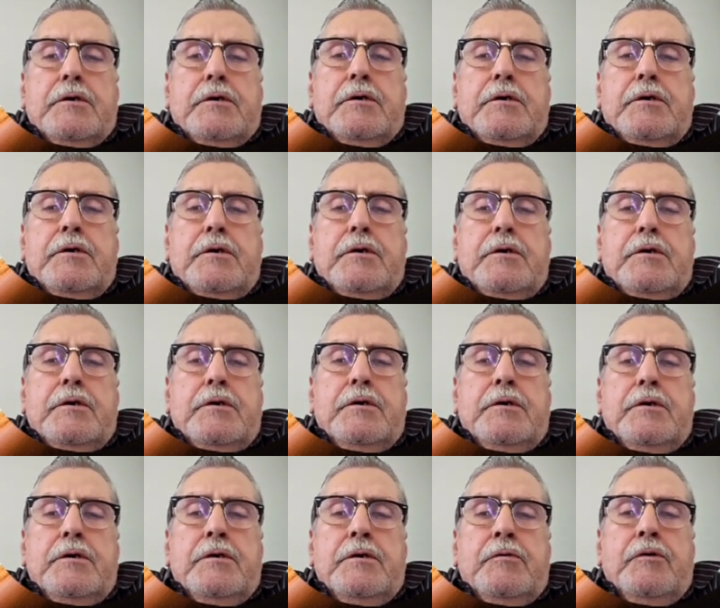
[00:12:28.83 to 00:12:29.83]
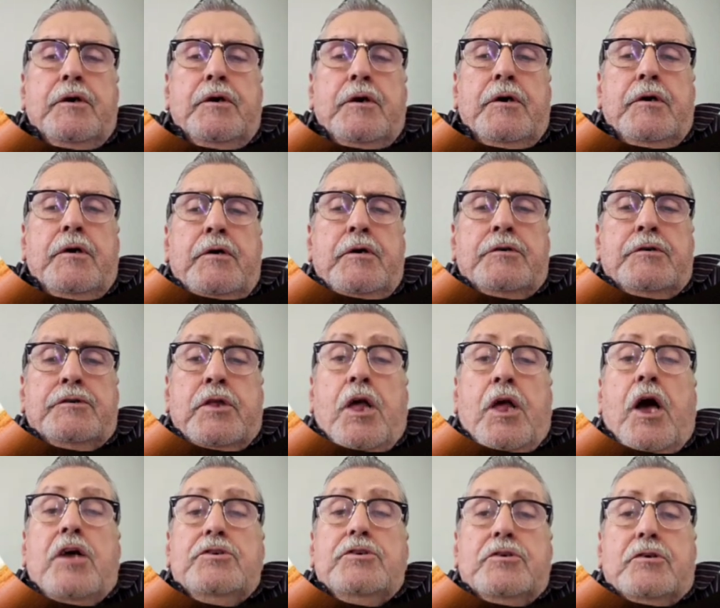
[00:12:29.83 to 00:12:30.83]
it's
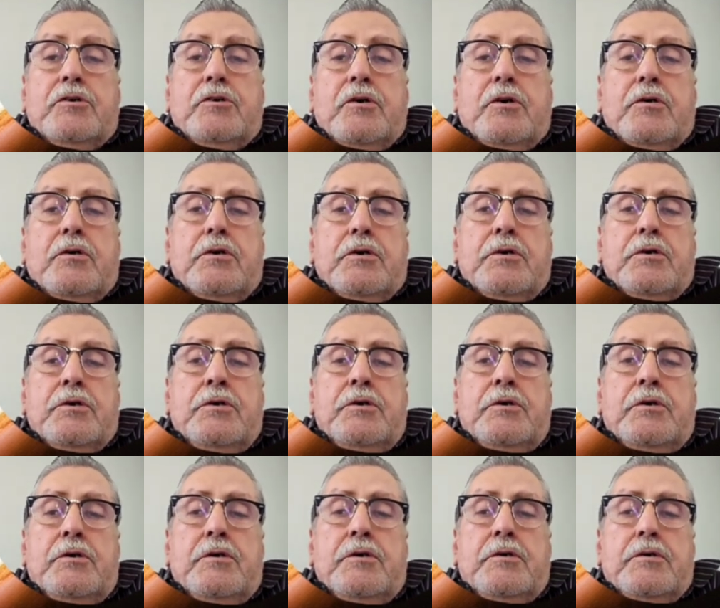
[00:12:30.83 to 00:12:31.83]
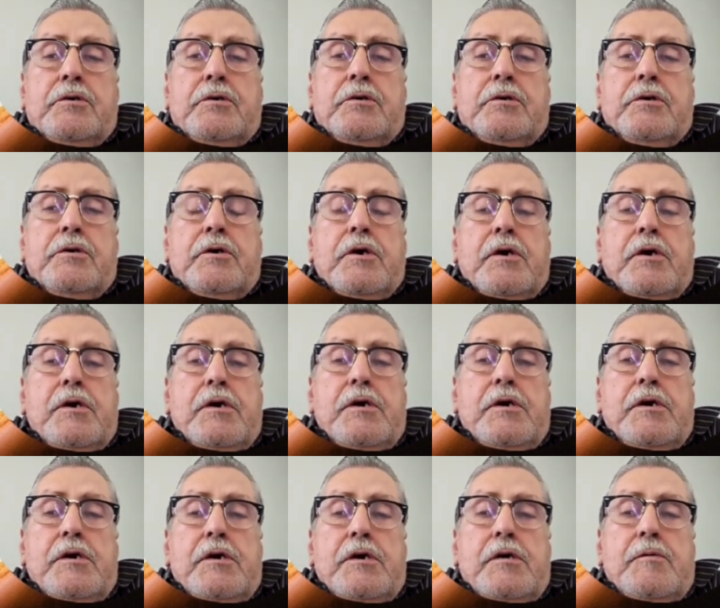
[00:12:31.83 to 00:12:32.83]
logical, you know.
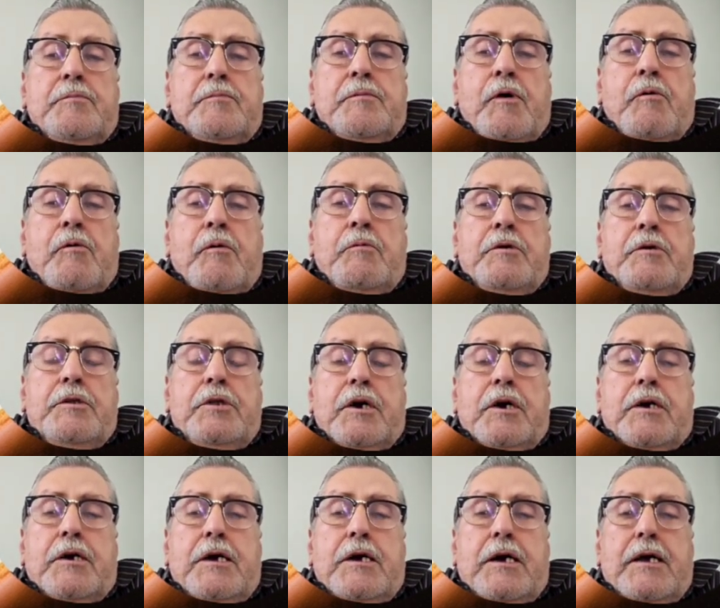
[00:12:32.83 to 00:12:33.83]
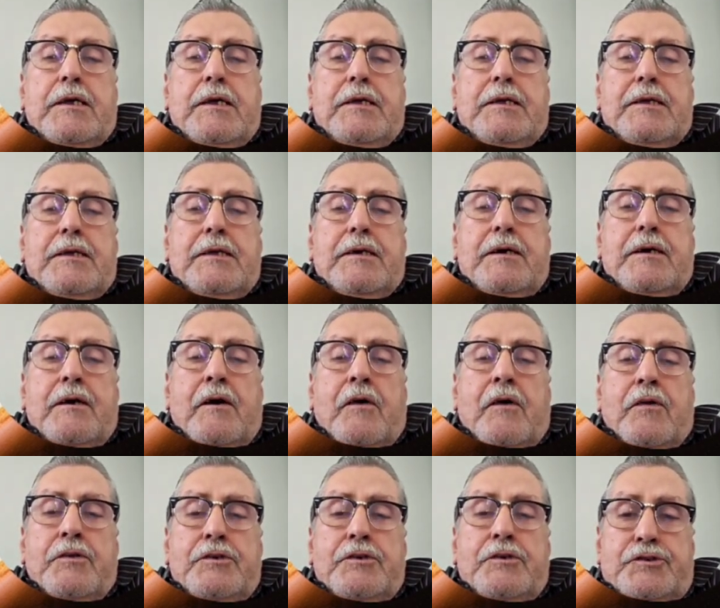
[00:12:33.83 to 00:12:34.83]
But when we look at
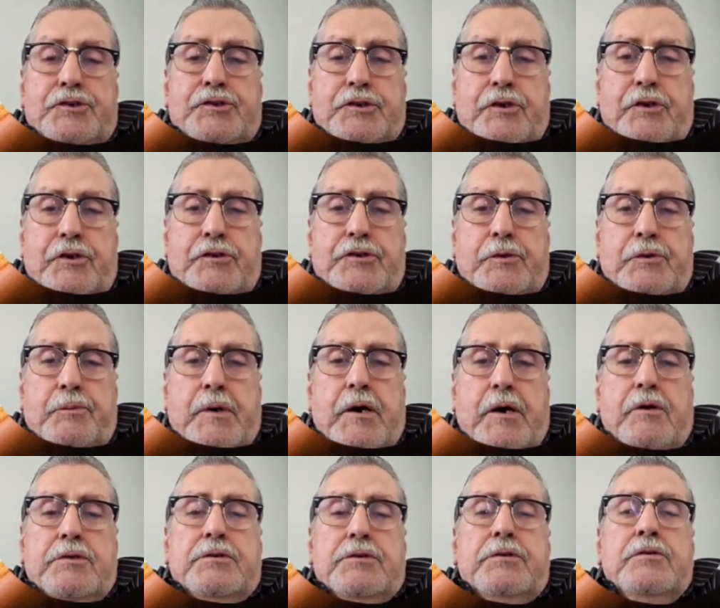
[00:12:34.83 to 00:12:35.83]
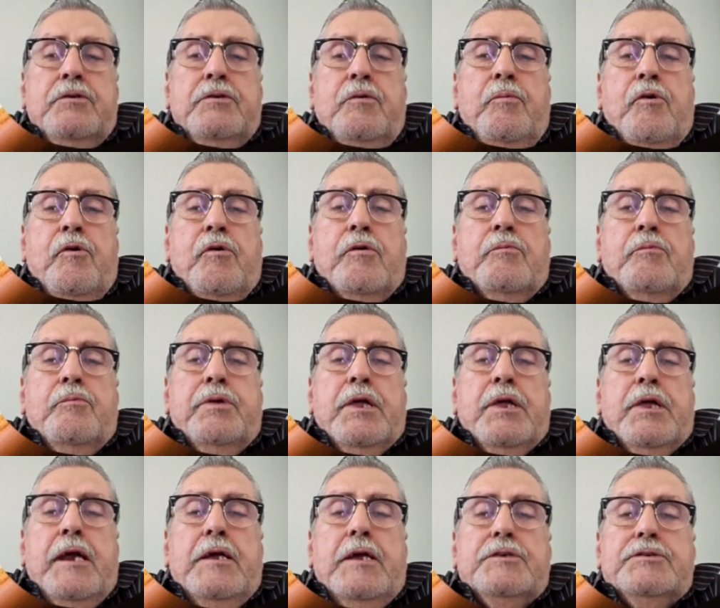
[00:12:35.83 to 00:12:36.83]
all these theories about newborn
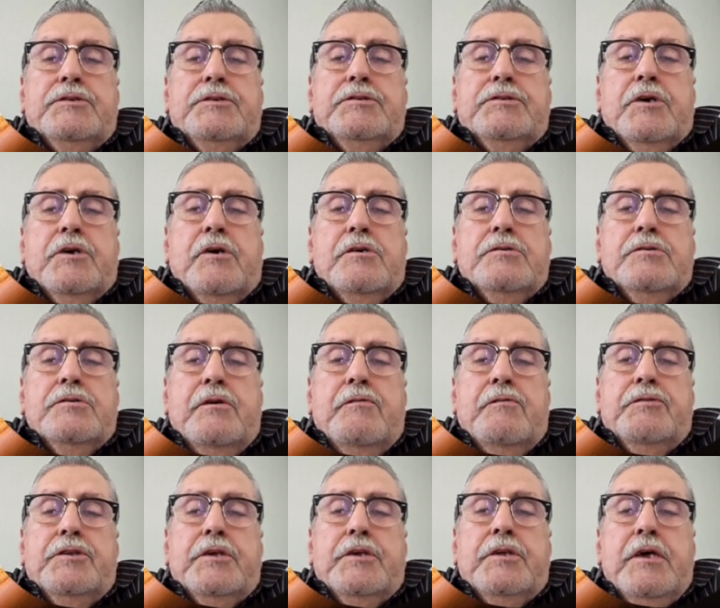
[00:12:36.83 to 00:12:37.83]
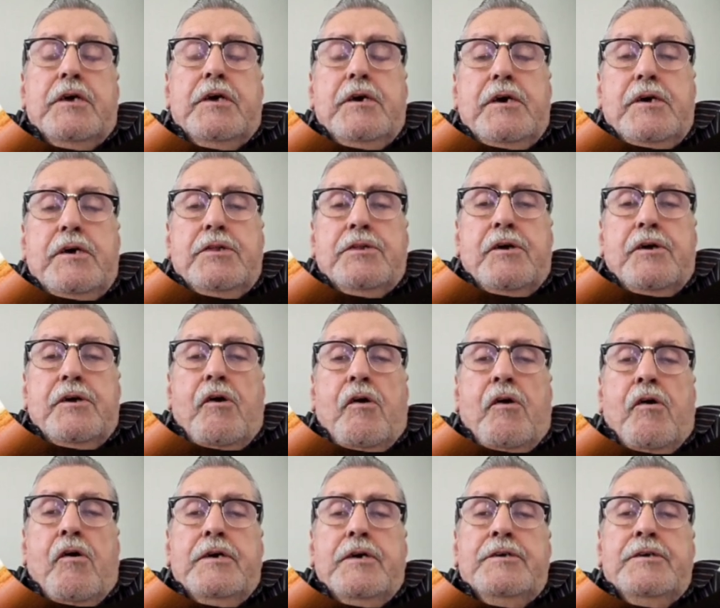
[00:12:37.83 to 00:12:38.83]
planets and stars and everything, they're
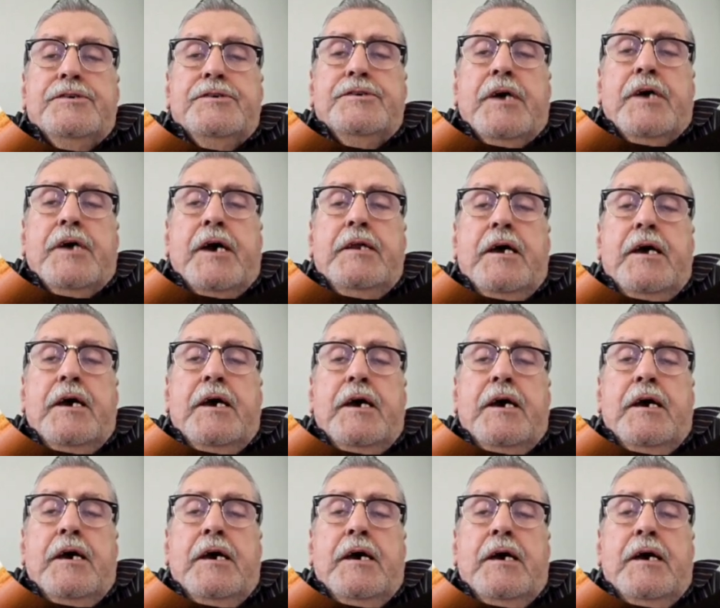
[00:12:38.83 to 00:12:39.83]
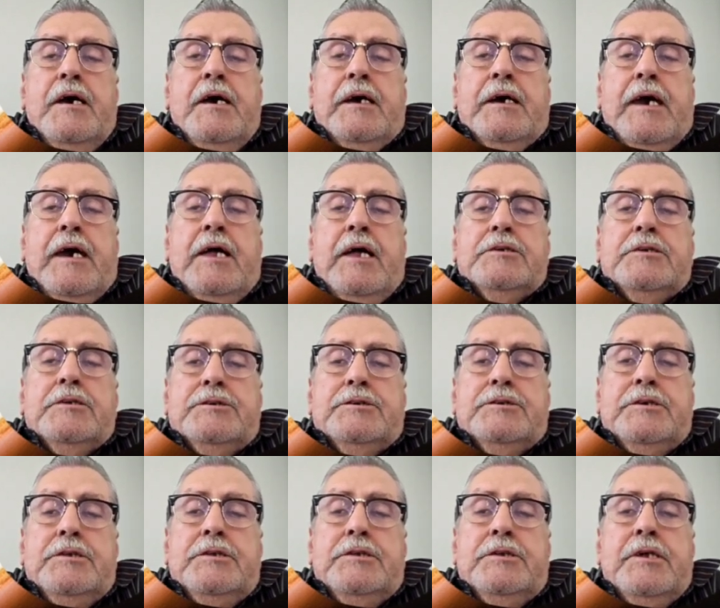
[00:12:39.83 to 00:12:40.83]
all inside a
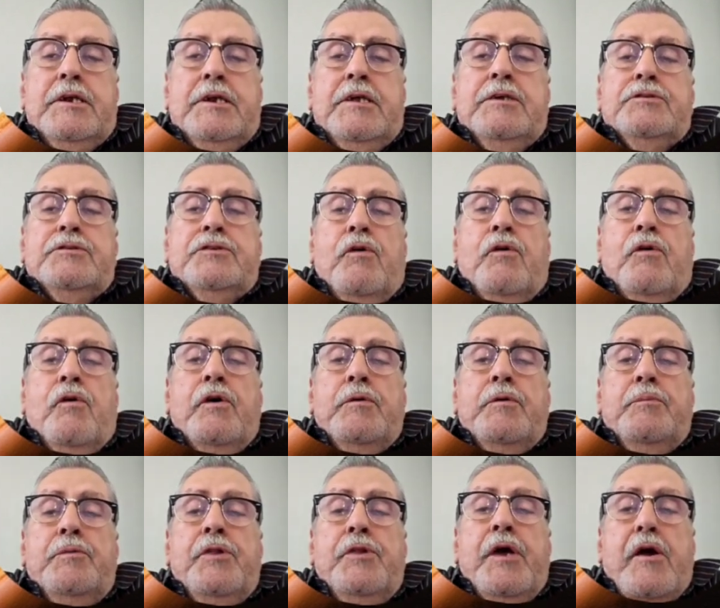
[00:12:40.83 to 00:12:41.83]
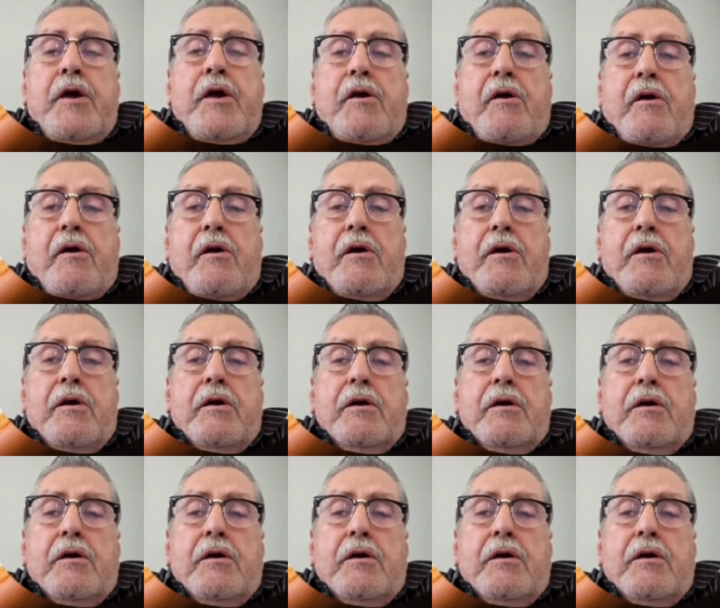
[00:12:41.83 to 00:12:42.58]
galaxy that is already there.